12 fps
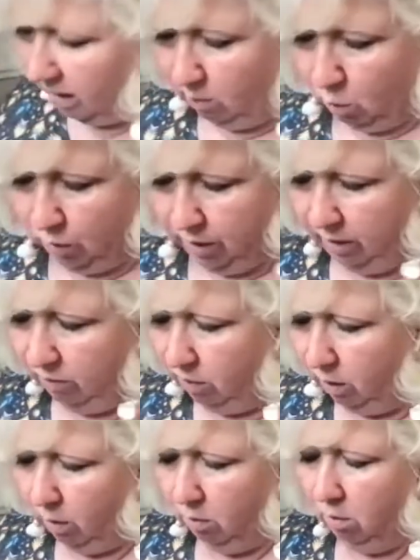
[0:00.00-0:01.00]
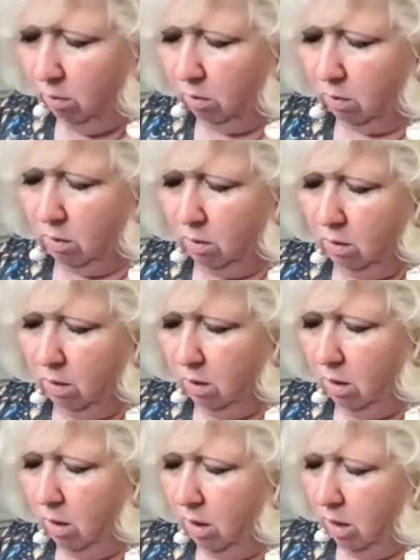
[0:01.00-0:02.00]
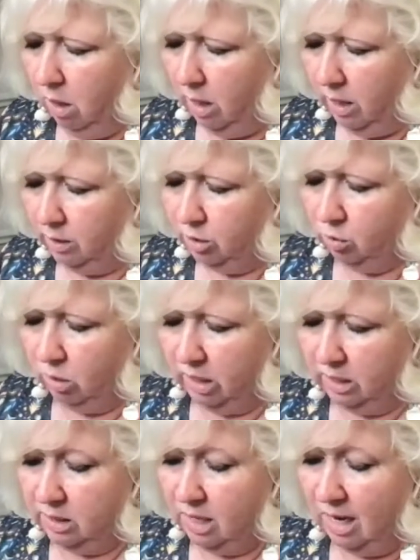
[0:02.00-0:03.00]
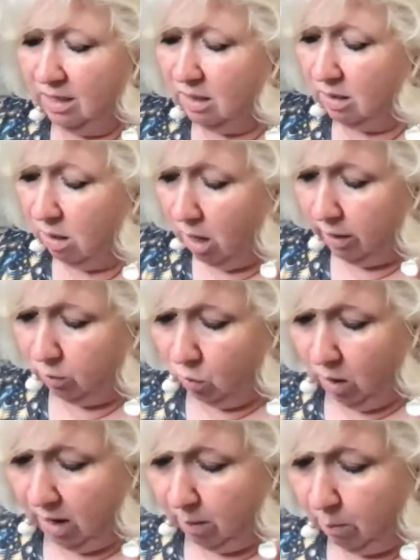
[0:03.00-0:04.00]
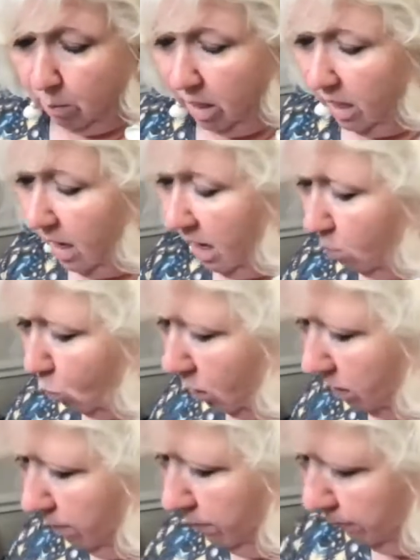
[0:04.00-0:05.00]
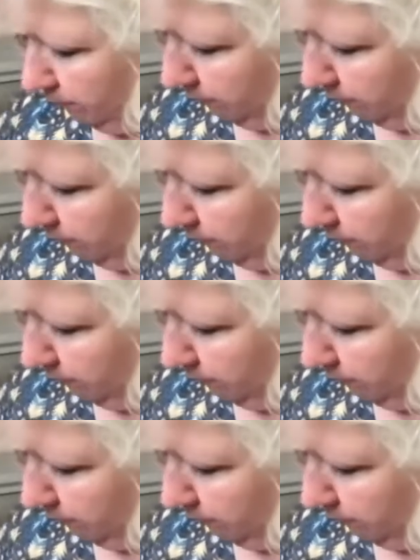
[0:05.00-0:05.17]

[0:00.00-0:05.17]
the table, thankfully. Oh, I just realized I did not grab my apron.